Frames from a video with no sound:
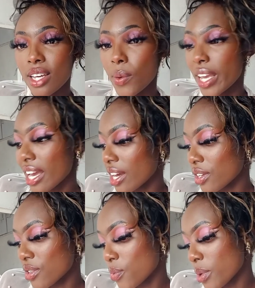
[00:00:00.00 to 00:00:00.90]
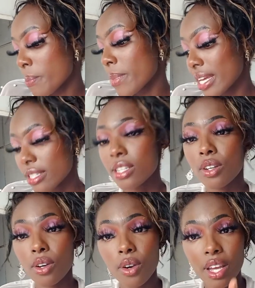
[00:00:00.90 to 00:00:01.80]
weirdo. We met,
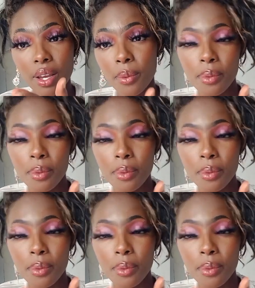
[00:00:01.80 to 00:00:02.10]
okay.